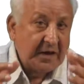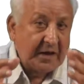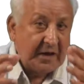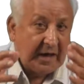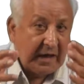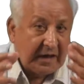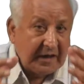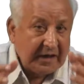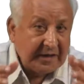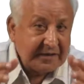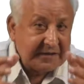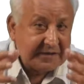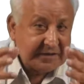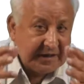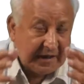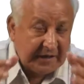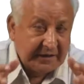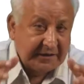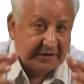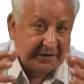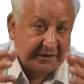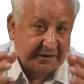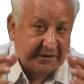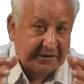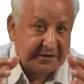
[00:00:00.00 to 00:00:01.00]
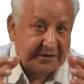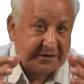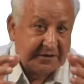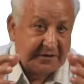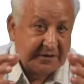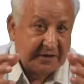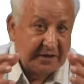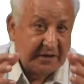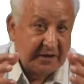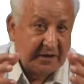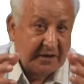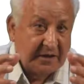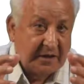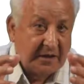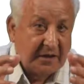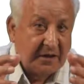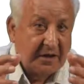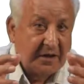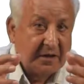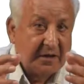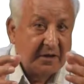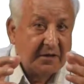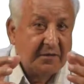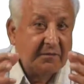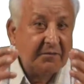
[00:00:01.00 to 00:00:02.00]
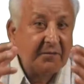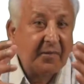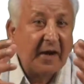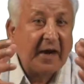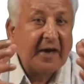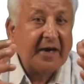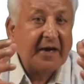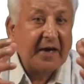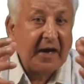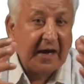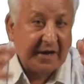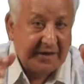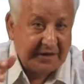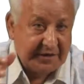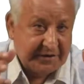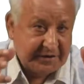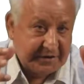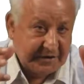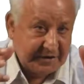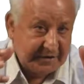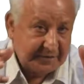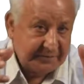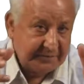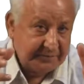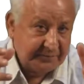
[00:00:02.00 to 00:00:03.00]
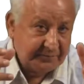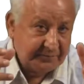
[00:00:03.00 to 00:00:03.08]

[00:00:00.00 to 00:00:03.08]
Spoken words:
color centers by addition.